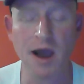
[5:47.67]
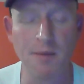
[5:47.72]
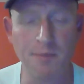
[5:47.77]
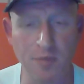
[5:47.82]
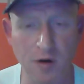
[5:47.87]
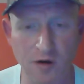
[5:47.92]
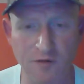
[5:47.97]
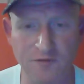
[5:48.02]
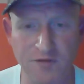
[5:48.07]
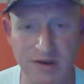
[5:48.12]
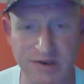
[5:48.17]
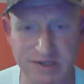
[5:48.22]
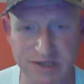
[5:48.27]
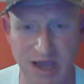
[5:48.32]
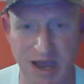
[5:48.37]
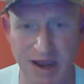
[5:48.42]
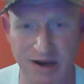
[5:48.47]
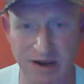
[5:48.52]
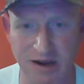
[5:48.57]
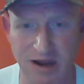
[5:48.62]
a perfect
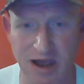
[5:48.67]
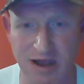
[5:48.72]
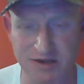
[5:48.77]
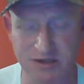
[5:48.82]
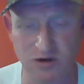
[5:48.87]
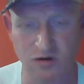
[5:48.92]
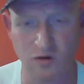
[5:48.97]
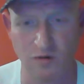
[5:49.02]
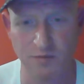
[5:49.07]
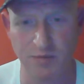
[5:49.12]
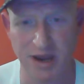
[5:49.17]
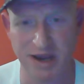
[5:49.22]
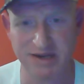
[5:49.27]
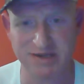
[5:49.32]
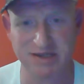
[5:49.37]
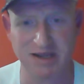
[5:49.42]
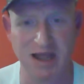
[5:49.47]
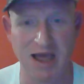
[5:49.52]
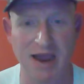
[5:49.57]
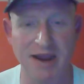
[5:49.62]
psychological
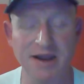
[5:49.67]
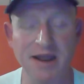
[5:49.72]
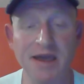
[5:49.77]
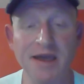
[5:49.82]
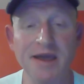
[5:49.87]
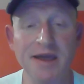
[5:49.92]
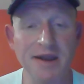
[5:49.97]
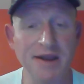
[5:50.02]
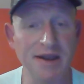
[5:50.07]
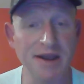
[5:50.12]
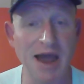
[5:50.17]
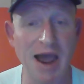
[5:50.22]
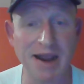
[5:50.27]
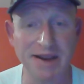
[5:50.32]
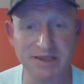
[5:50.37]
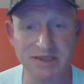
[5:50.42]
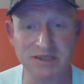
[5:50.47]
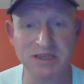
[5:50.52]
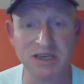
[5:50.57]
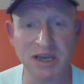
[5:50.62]
baseline
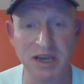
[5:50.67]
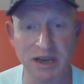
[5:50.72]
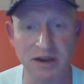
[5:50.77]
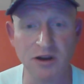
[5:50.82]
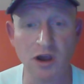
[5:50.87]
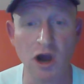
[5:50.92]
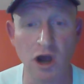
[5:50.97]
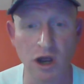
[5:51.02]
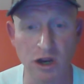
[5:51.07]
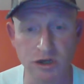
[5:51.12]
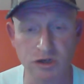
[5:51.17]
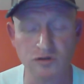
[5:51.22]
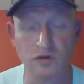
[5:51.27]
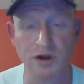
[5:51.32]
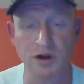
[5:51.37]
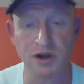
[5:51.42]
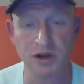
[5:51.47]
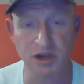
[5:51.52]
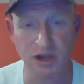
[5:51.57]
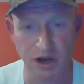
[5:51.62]

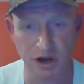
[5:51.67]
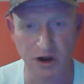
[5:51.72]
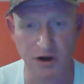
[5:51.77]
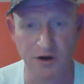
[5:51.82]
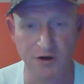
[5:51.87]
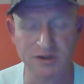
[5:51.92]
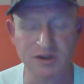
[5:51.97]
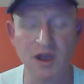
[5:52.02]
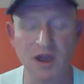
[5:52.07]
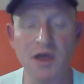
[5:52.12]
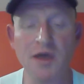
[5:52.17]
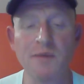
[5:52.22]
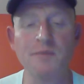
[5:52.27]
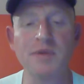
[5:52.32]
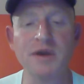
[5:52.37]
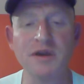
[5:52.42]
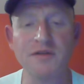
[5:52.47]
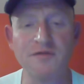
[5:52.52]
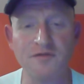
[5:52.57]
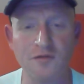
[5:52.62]
1900 years
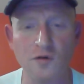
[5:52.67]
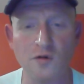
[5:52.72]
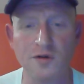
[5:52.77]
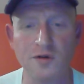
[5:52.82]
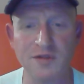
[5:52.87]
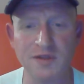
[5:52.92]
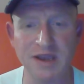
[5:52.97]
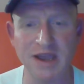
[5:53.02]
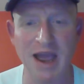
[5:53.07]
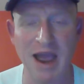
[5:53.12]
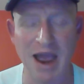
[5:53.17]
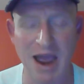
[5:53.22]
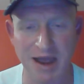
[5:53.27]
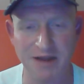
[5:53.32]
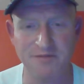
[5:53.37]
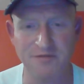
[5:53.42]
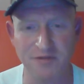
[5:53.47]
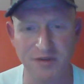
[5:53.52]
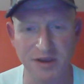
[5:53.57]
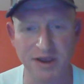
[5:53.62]
before the
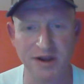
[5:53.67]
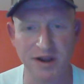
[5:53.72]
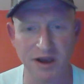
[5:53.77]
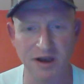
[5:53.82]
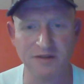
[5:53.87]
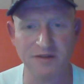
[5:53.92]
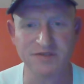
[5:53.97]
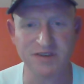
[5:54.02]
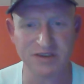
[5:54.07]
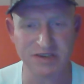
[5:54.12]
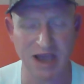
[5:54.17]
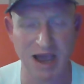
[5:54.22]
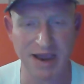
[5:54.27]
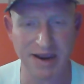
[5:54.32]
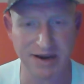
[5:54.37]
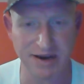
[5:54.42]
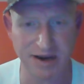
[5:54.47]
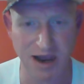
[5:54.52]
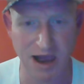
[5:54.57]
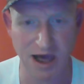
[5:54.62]
advent of
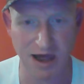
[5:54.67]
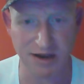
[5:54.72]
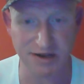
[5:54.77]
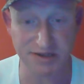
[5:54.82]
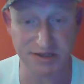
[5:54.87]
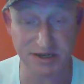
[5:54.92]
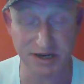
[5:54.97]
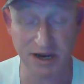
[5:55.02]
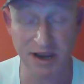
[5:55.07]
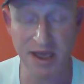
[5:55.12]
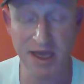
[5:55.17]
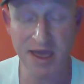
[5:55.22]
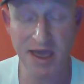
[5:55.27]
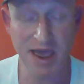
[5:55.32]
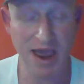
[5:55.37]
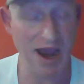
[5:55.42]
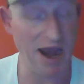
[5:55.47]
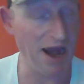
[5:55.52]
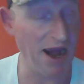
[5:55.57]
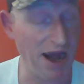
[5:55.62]
psychology,
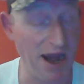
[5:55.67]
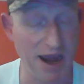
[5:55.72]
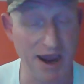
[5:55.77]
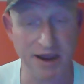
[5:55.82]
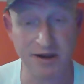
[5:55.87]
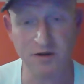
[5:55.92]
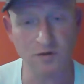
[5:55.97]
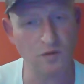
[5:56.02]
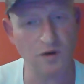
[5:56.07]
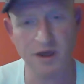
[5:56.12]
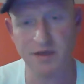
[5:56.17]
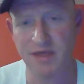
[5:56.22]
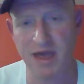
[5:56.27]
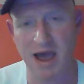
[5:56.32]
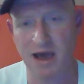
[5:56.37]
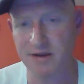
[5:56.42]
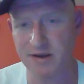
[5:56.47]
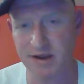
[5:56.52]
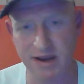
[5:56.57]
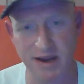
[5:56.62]
and
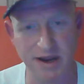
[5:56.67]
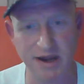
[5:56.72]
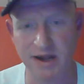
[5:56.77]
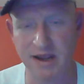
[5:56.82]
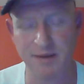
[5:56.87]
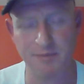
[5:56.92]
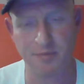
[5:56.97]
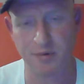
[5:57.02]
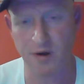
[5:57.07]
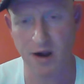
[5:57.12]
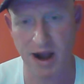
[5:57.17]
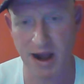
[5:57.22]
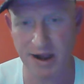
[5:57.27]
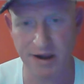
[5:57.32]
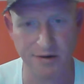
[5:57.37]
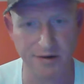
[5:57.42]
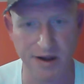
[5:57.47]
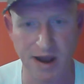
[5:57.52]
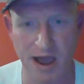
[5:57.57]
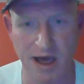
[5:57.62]
without any
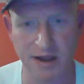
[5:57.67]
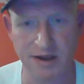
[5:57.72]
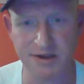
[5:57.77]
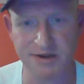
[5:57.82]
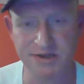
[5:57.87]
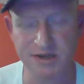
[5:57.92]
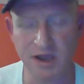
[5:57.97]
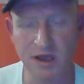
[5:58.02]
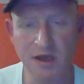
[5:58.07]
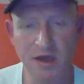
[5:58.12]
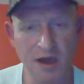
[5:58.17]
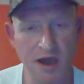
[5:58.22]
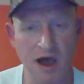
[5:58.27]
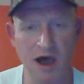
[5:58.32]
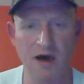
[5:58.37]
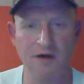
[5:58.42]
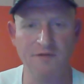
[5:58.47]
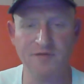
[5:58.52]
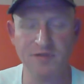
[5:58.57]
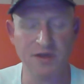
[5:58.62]
prior knowledge
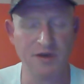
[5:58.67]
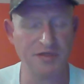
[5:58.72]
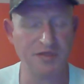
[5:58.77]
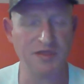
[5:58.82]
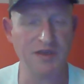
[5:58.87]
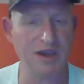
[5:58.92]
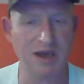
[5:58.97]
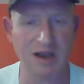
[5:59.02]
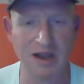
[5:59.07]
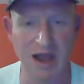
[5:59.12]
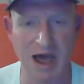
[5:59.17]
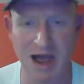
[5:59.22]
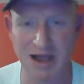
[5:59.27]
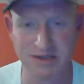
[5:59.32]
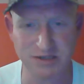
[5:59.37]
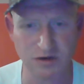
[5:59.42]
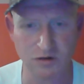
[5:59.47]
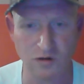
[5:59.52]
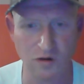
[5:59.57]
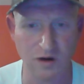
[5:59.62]
of the
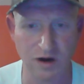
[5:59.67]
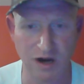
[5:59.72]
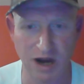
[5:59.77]
theological